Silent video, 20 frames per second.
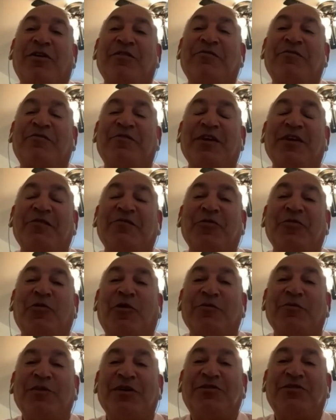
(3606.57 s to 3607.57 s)
on a fee if you
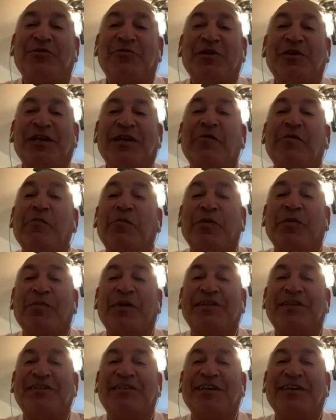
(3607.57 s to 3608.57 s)
want me to really
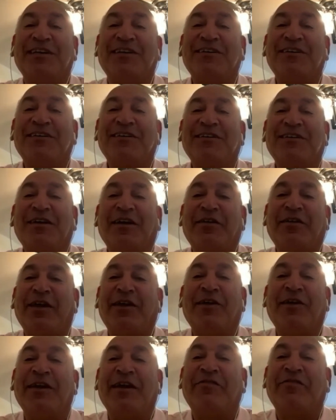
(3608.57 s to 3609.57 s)
implement it. Yeah. And
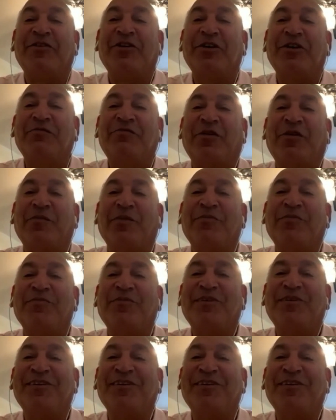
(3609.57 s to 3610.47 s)
then I never heard from him.